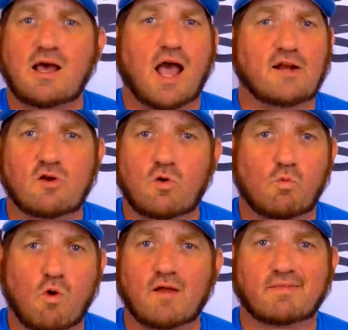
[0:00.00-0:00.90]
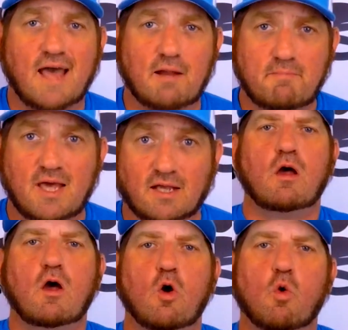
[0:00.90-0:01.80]
I don't want that
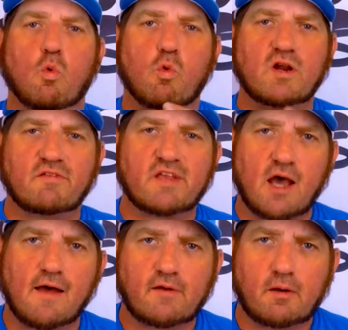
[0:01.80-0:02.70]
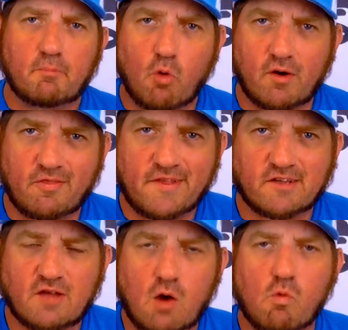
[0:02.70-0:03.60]
mix. One of the other important
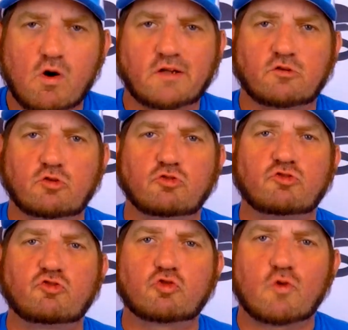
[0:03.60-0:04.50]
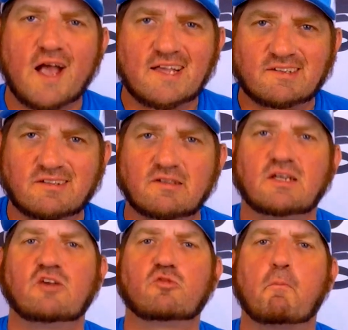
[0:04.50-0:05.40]
things I want to stress
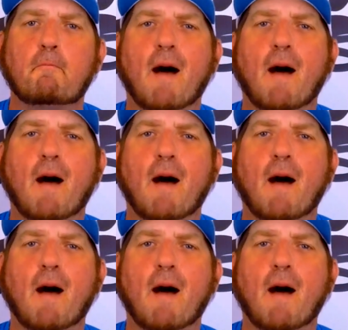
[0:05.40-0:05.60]
is